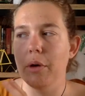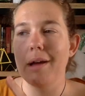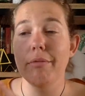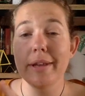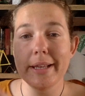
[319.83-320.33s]
So I
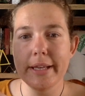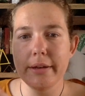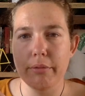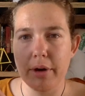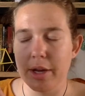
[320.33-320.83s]

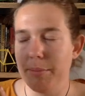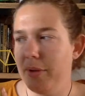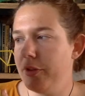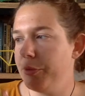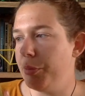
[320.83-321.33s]
really
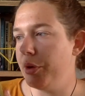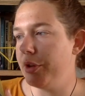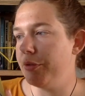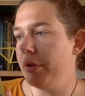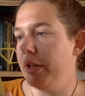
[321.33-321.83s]
recommend this book.
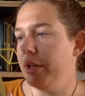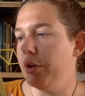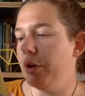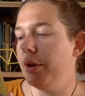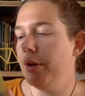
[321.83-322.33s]
It's really
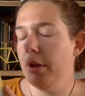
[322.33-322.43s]
good.